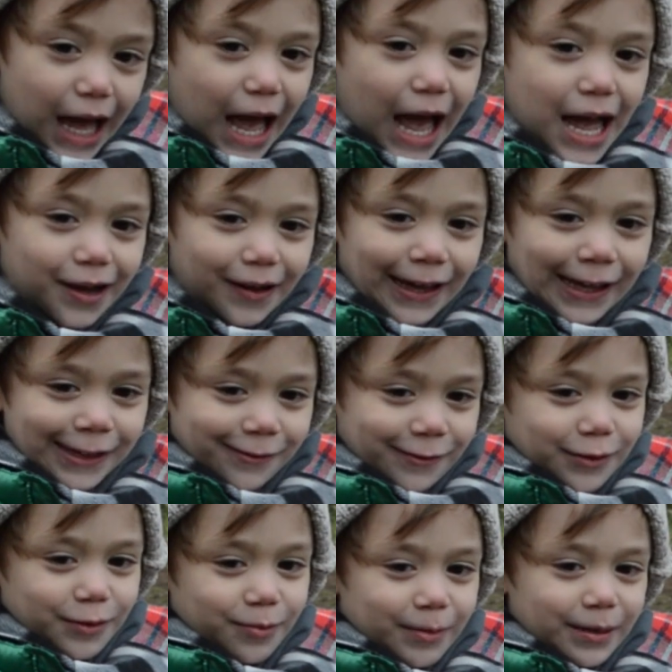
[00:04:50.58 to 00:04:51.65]
I like
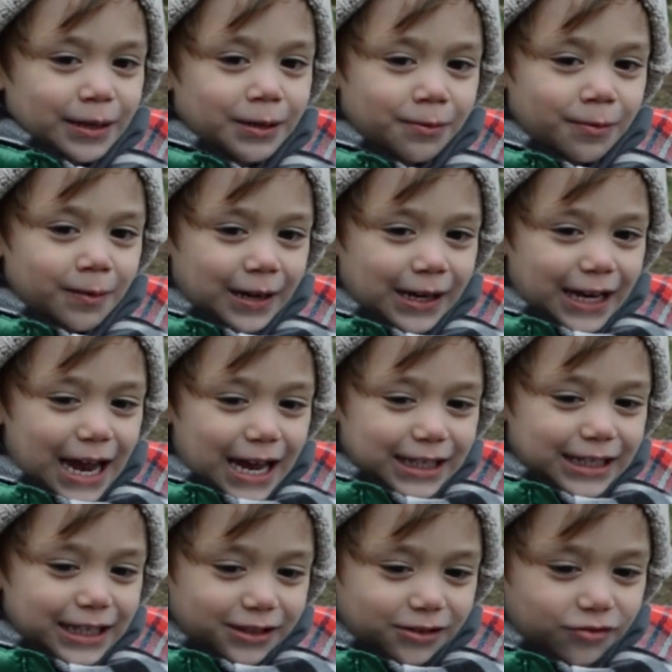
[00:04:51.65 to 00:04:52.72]
Christmas
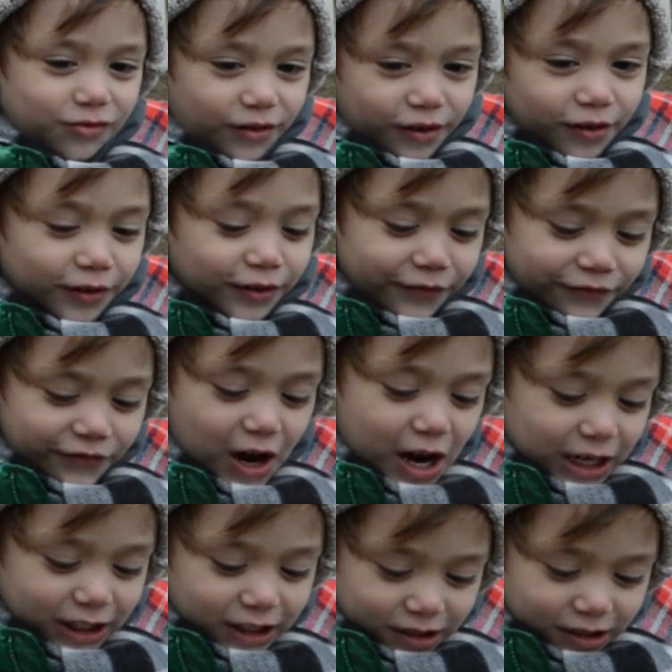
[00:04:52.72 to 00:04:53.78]
because it's really fun.